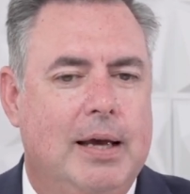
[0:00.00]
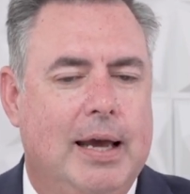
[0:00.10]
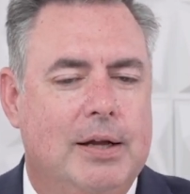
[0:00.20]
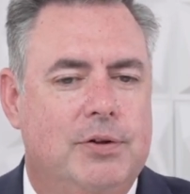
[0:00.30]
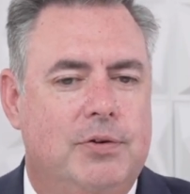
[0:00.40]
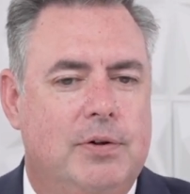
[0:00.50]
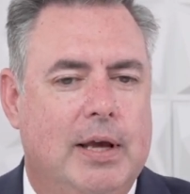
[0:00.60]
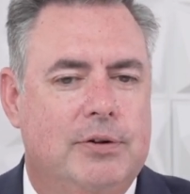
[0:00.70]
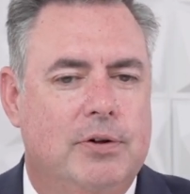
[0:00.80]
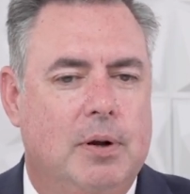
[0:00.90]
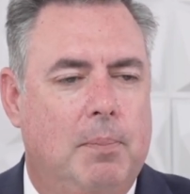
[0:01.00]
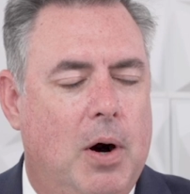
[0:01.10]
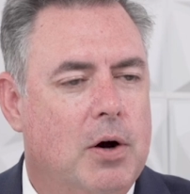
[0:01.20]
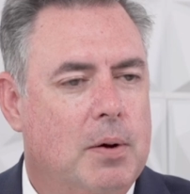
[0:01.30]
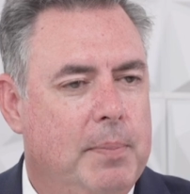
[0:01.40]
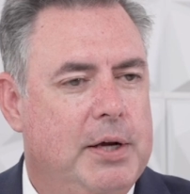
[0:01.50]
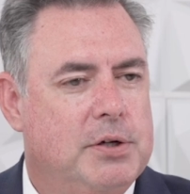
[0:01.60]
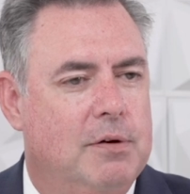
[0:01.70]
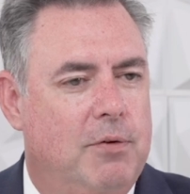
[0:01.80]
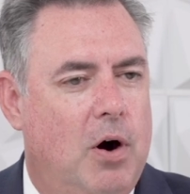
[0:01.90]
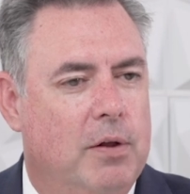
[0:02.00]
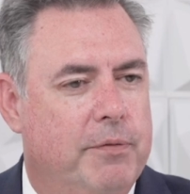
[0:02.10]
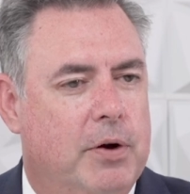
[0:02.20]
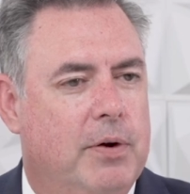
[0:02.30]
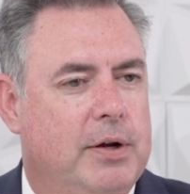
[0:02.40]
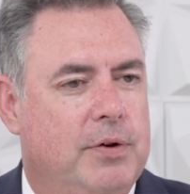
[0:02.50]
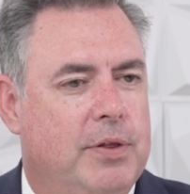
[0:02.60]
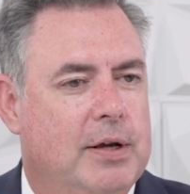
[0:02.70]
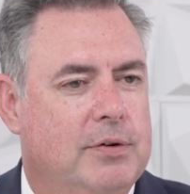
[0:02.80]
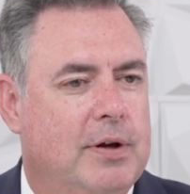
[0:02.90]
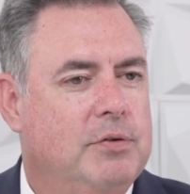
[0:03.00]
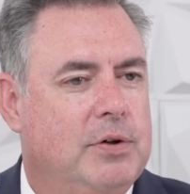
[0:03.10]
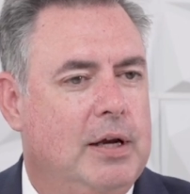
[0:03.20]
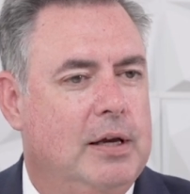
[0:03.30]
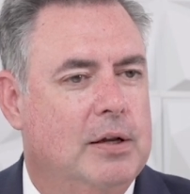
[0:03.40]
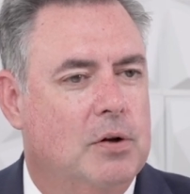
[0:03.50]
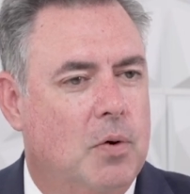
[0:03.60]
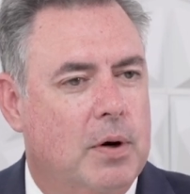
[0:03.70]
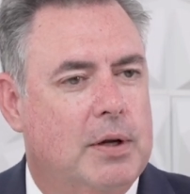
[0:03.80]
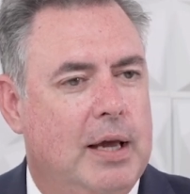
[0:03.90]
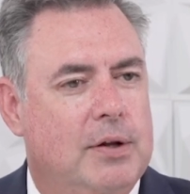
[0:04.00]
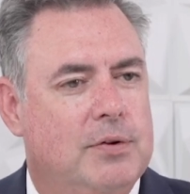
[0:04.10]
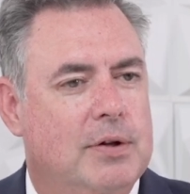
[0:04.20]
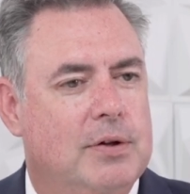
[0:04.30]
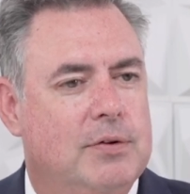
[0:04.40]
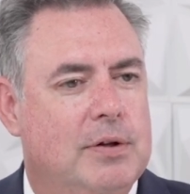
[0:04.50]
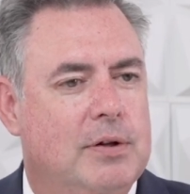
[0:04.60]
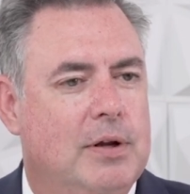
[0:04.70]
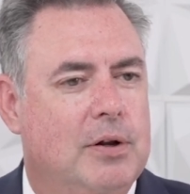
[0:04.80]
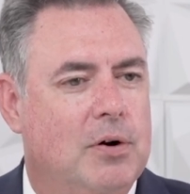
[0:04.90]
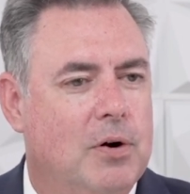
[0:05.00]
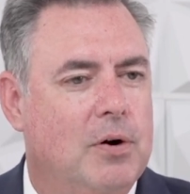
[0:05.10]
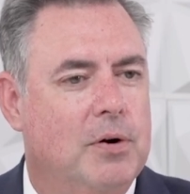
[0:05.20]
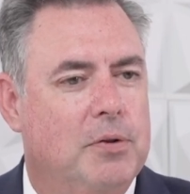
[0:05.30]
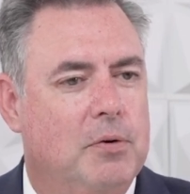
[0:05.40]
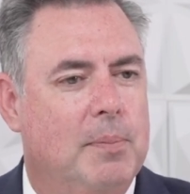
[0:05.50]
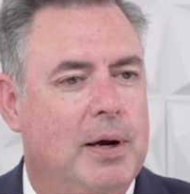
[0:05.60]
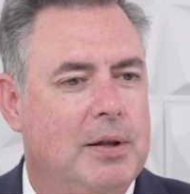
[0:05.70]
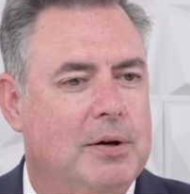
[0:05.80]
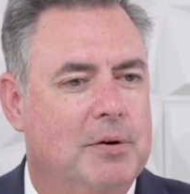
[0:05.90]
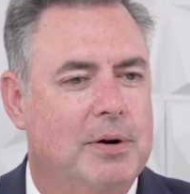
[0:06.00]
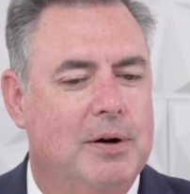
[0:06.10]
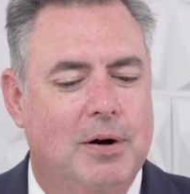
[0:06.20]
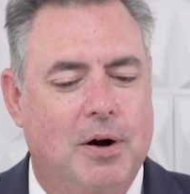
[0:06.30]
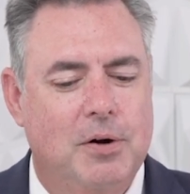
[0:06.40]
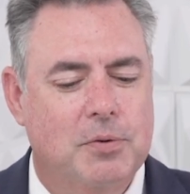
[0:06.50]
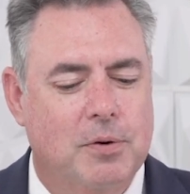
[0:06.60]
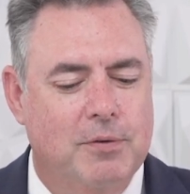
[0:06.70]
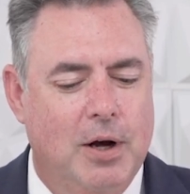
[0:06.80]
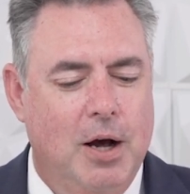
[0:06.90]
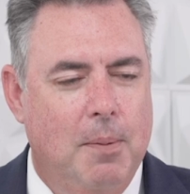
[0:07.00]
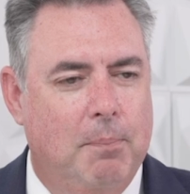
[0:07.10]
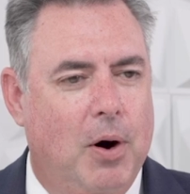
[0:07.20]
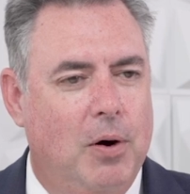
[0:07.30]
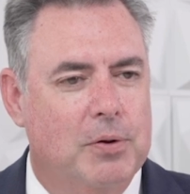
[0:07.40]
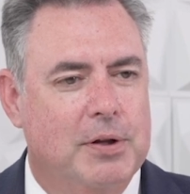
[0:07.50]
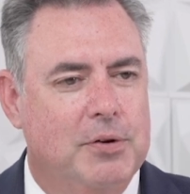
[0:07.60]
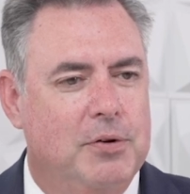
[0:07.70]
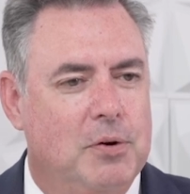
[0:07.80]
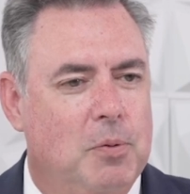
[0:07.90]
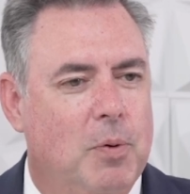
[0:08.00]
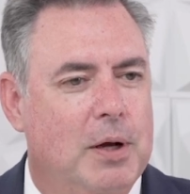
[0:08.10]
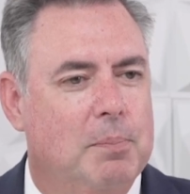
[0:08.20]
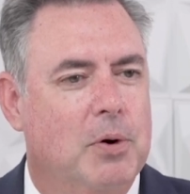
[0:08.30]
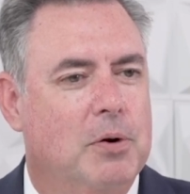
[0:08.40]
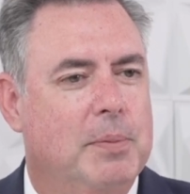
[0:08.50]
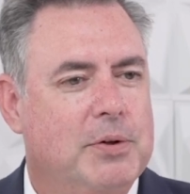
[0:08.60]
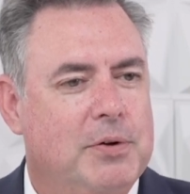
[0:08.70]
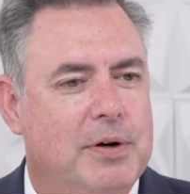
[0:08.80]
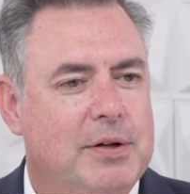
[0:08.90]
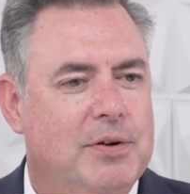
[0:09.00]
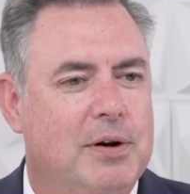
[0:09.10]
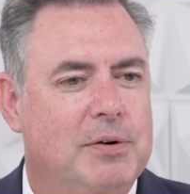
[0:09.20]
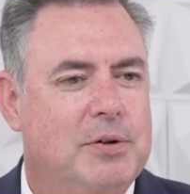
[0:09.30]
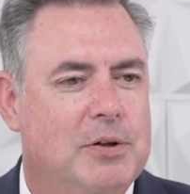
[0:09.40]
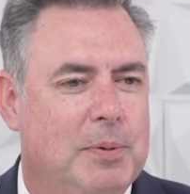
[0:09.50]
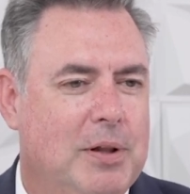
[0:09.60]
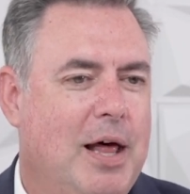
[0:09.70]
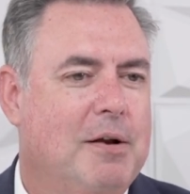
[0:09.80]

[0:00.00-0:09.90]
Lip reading: it's an amalgamation of all of the crazy things I've seen in court cases and heard through my legal career, all sort of balled into one murder mystery. So it's been a lot